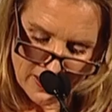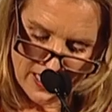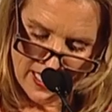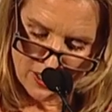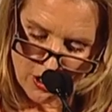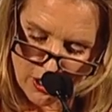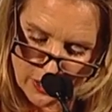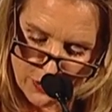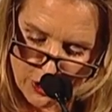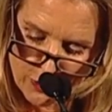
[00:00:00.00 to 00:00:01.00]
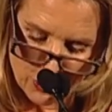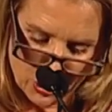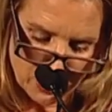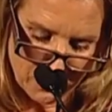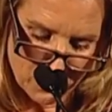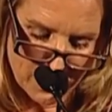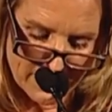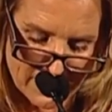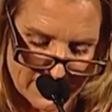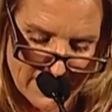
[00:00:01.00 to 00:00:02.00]
thank all of you for
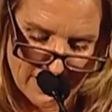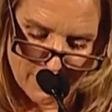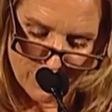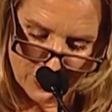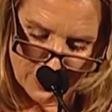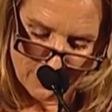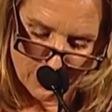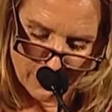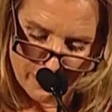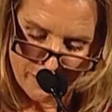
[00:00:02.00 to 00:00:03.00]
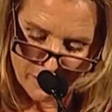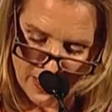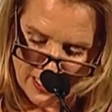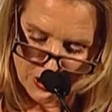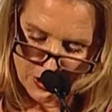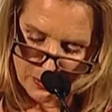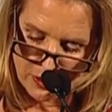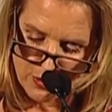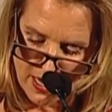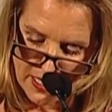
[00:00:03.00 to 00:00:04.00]
supporting the Center for Civil and
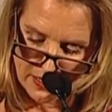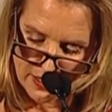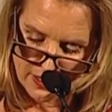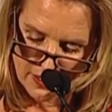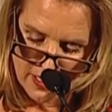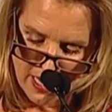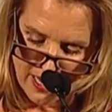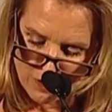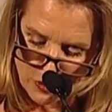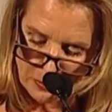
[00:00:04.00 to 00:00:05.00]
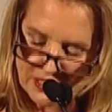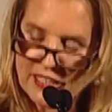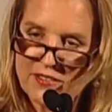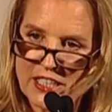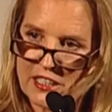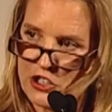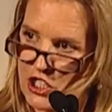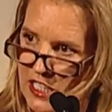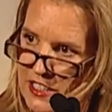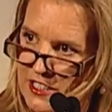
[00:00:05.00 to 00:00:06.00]
Human Rights and for believing in
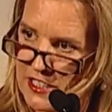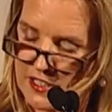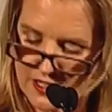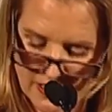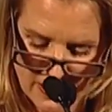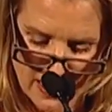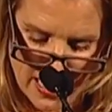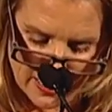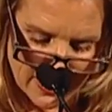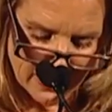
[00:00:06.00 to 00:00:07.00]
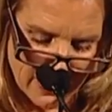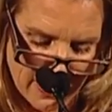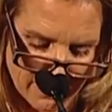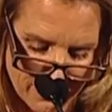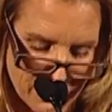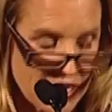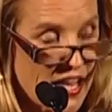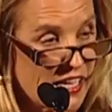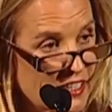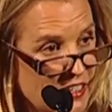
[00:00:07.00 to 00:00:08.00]
justice and in love.
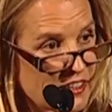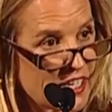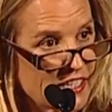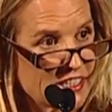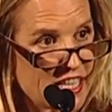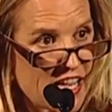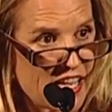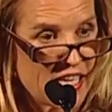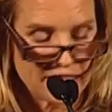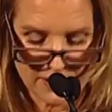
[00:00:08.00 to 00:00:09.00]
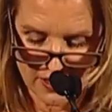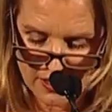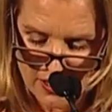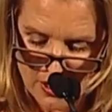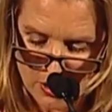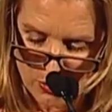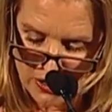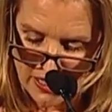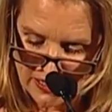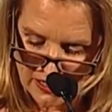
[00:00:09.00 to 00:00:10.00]
And I'd like to end
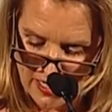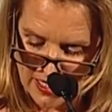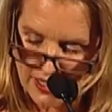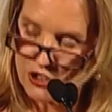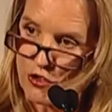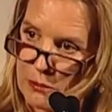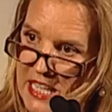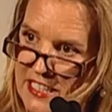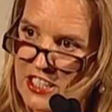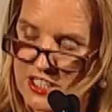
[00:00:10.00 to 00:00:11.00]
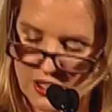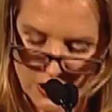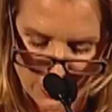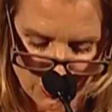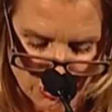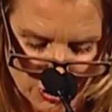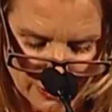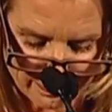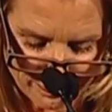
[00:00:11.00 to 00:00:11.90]
with these lines from Langston Hughes.